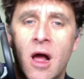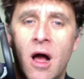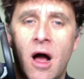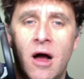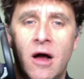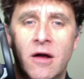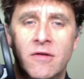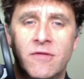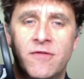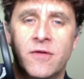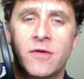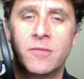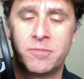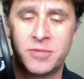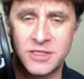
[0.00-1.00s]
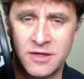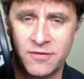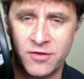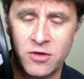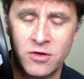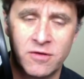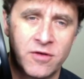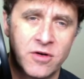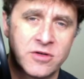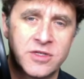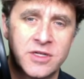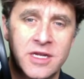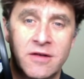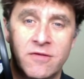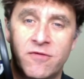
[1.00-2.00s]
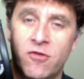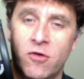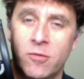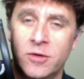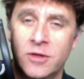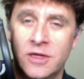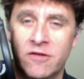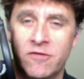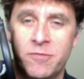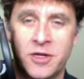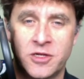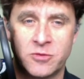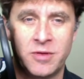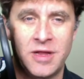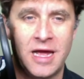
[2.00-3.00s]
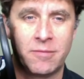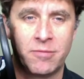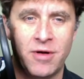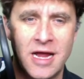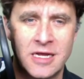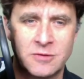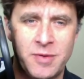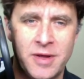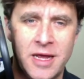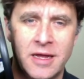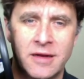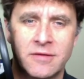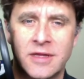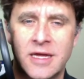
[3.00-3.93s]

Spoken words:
of Pacific University and formerly of Pitch Black Brass Band,